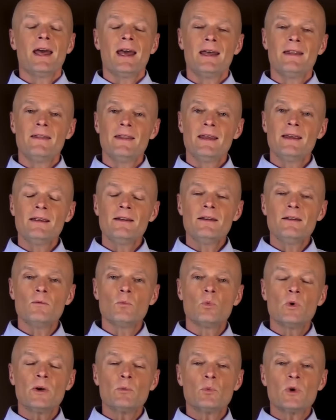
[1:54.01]
And then
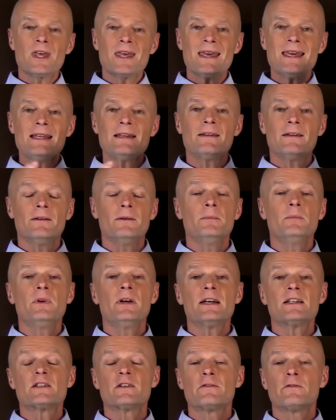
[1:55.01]
when we eat
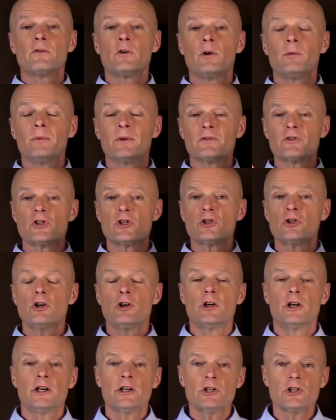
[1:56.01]
them as a form of
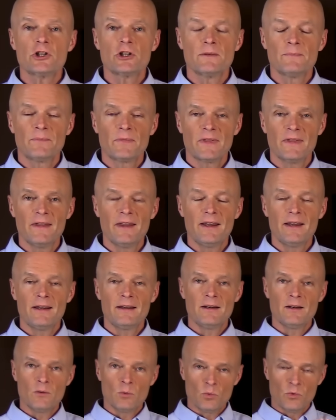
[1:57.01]
starch,
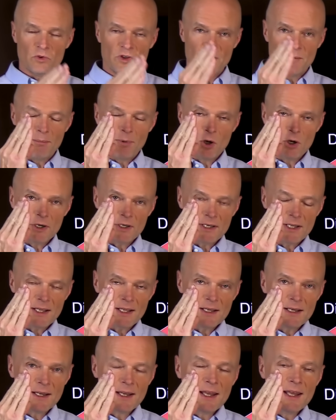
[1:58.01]
then the
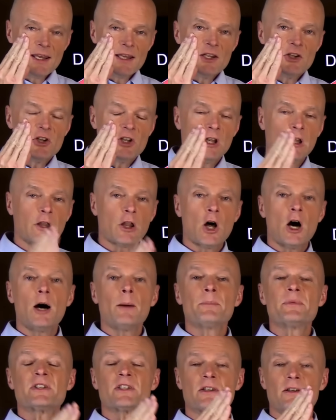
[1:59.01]
body
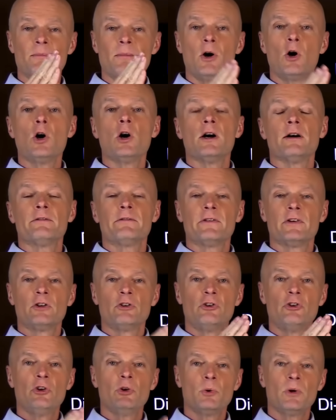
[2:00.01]
lops them off
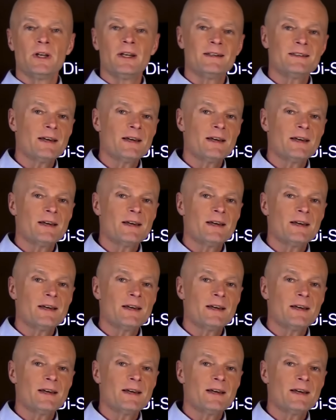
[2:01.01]
two at a